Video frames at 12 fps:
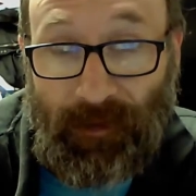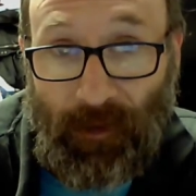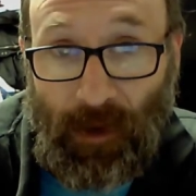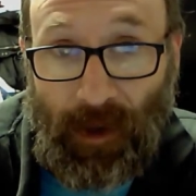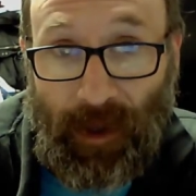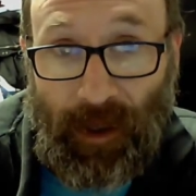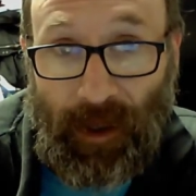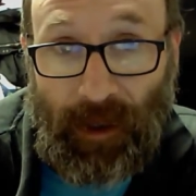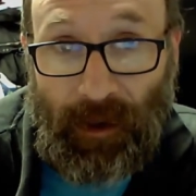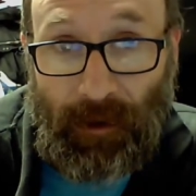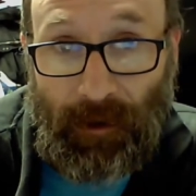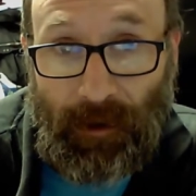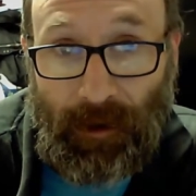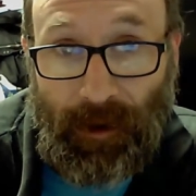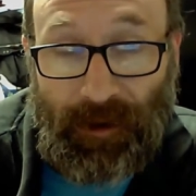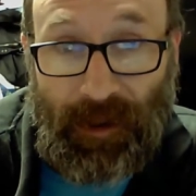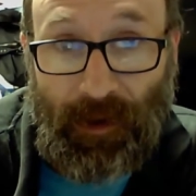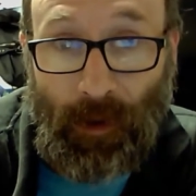Friday. It
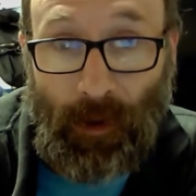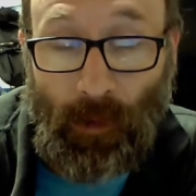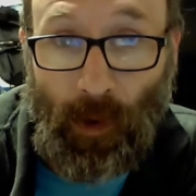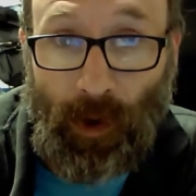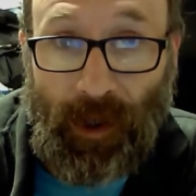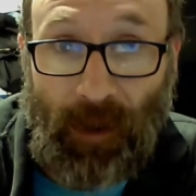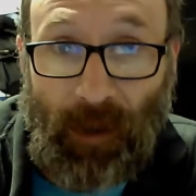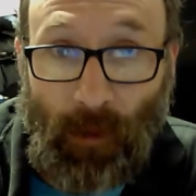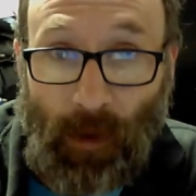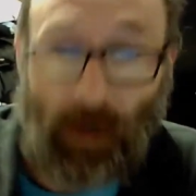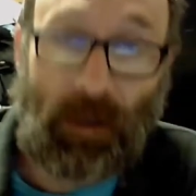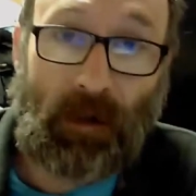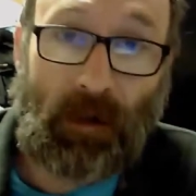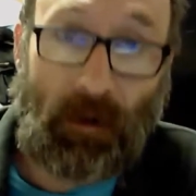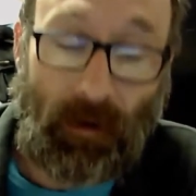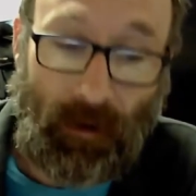is end of the working week.